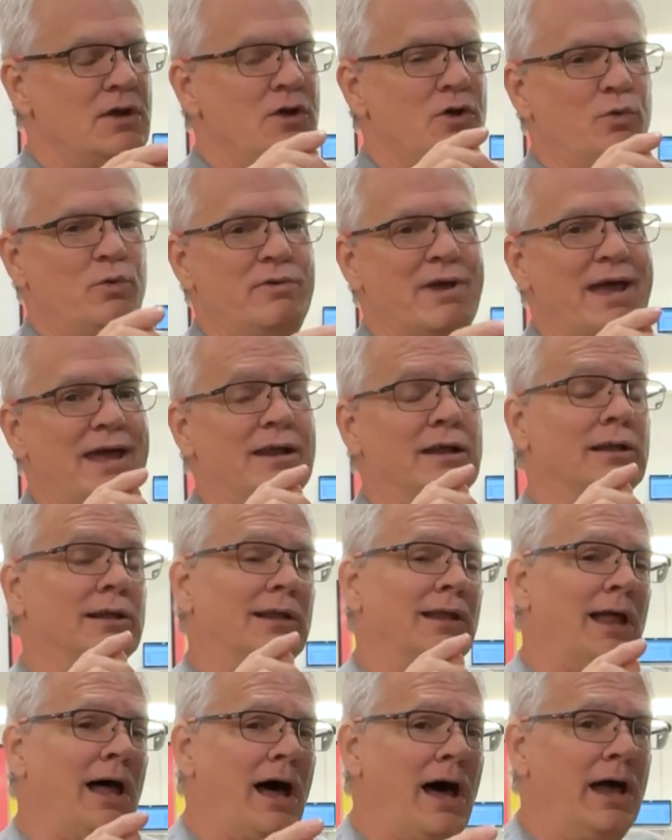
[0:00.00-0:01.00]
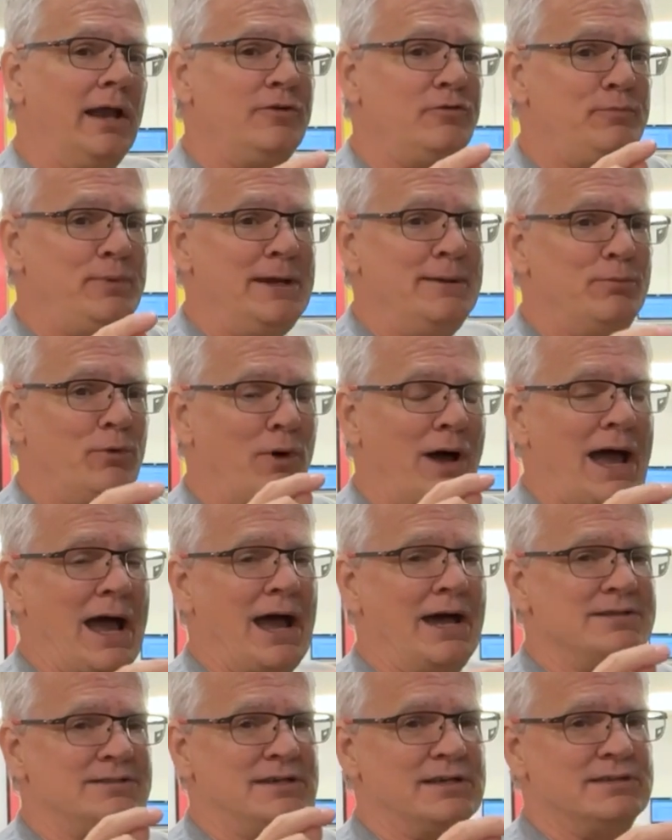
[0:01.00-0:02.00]
We've had a lot of people
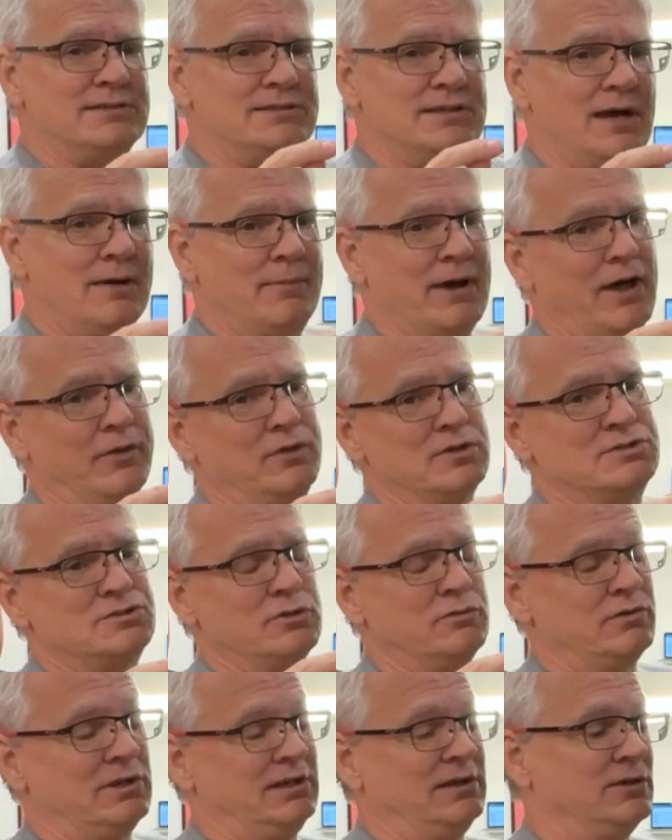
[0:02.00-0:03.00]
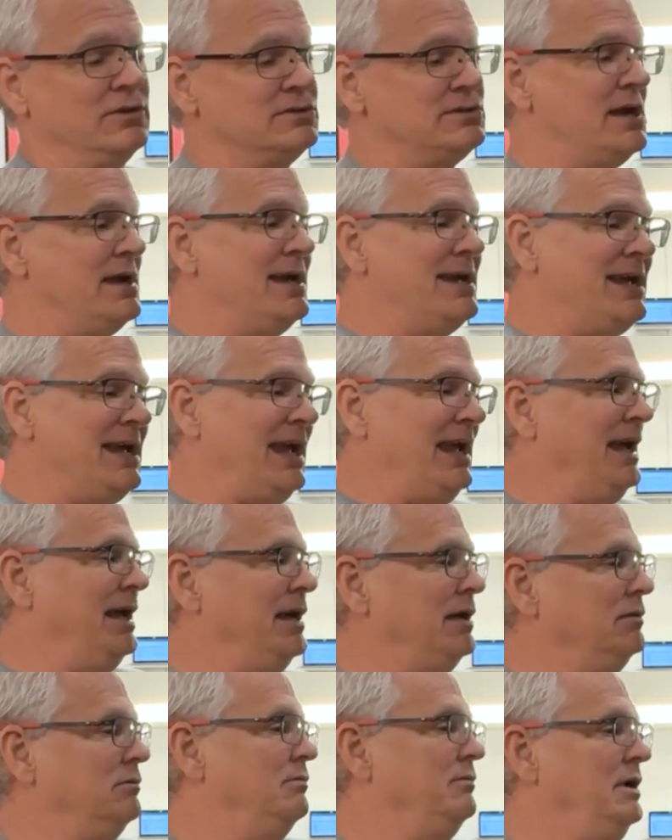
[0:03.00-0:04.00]
ask us about this over the years,
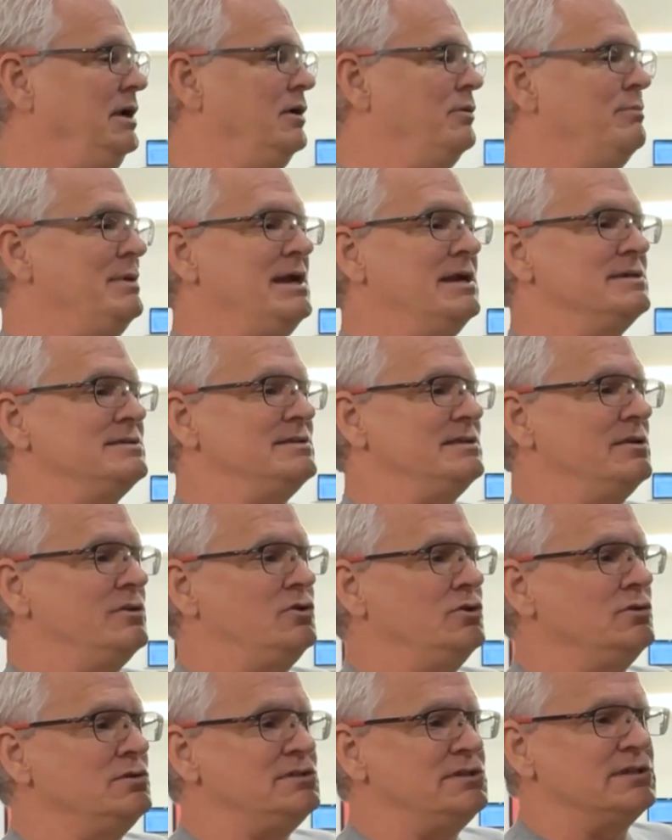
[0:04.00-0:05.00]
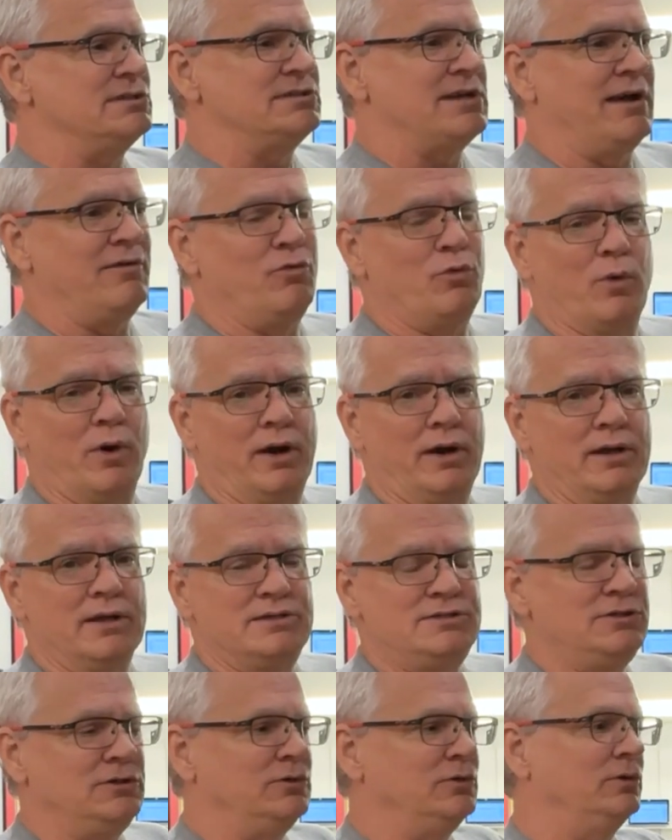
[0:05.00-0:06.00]
and you know, me as an enthusiast, I've wanted it
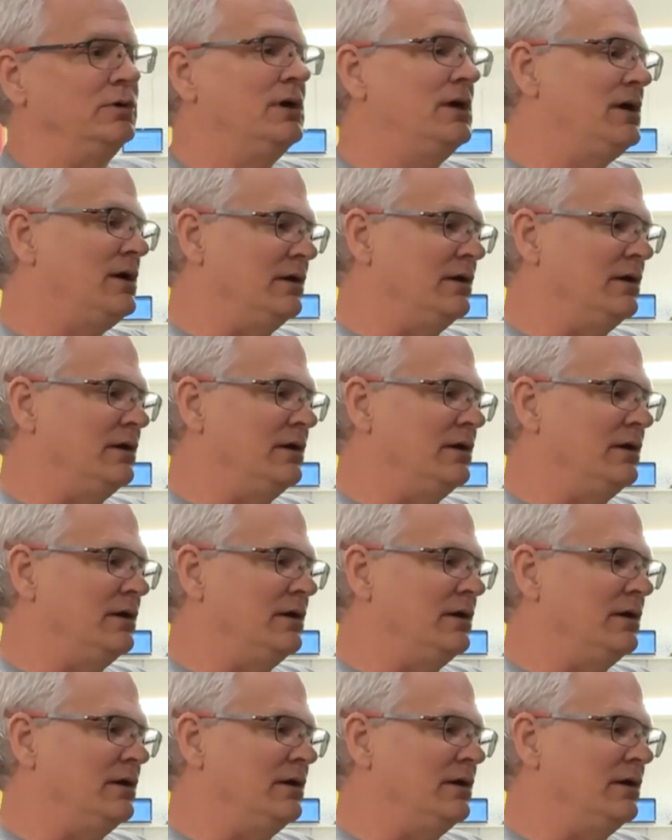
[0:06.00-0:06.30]
too.